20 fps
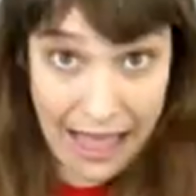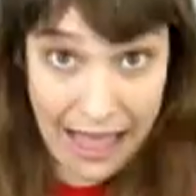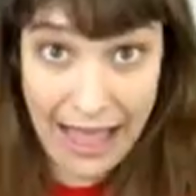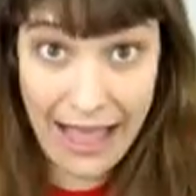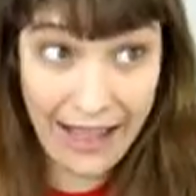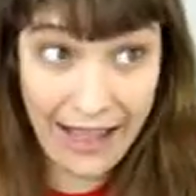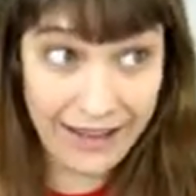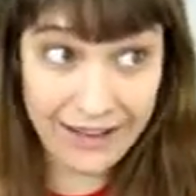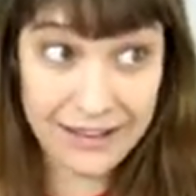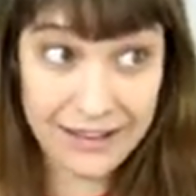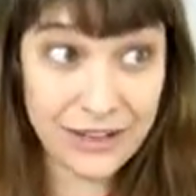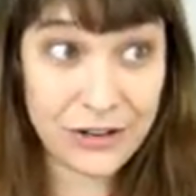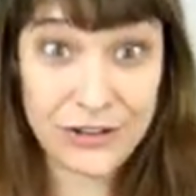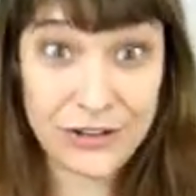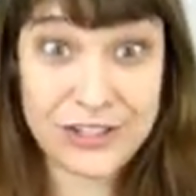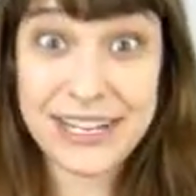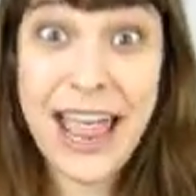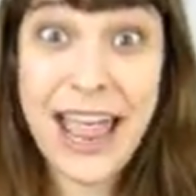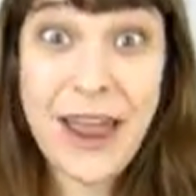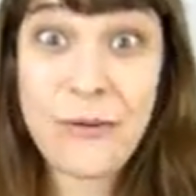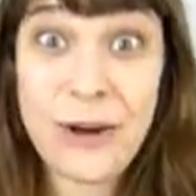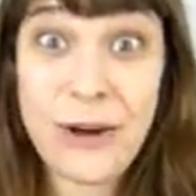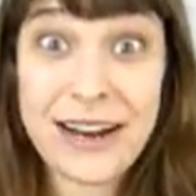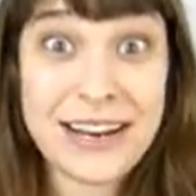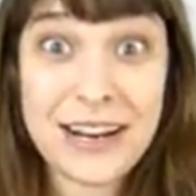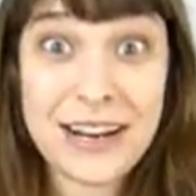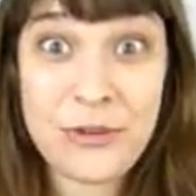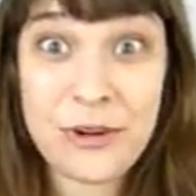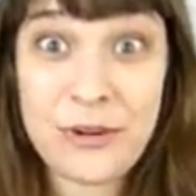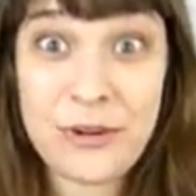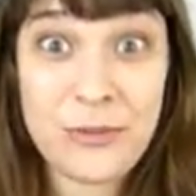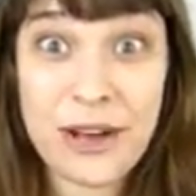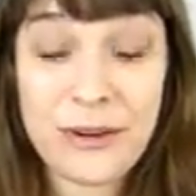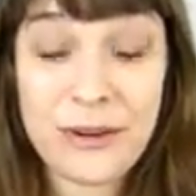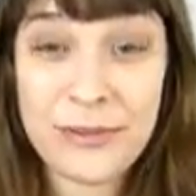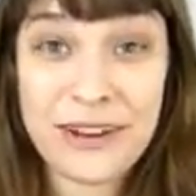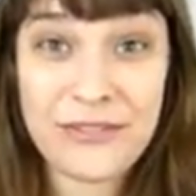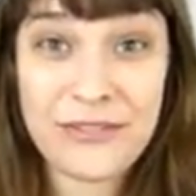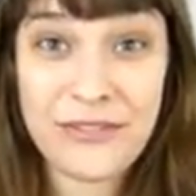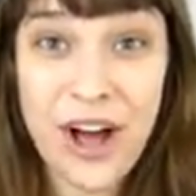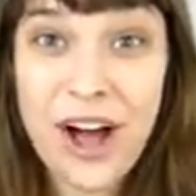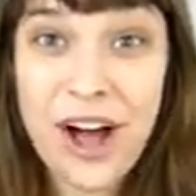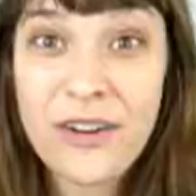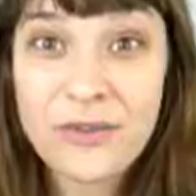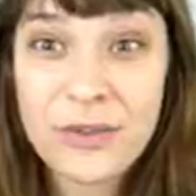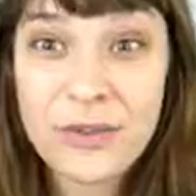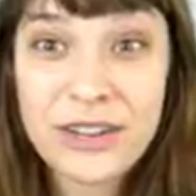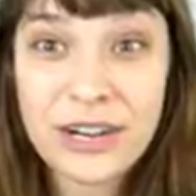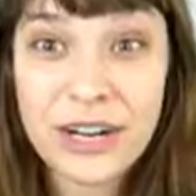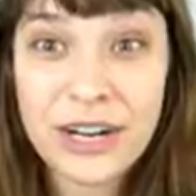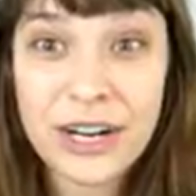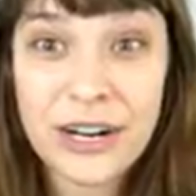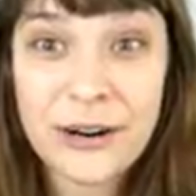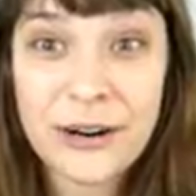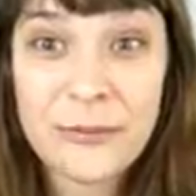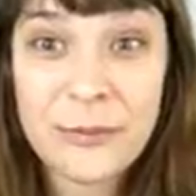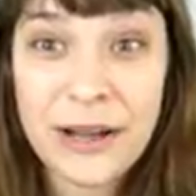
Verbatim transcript: I can understand why Nick wouldn't want to be involved with her,